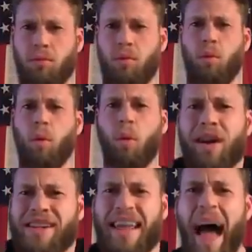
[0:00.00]
What
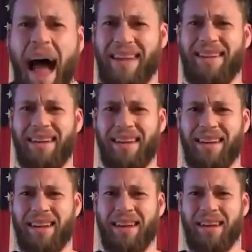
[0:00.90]
is that?
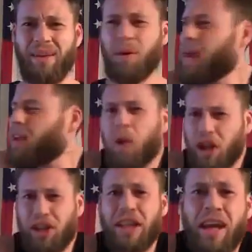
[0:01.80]
What do you mean?
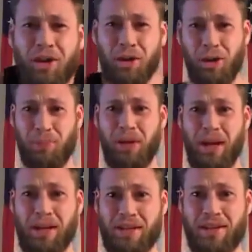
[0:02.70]
Legal
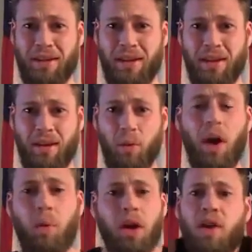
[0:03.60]
complaints?
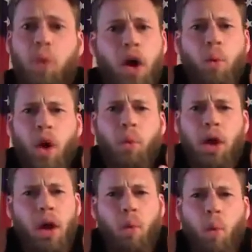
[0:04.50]
What
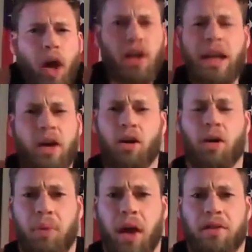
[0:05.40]
legal
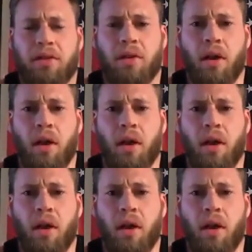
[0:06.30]
complaints?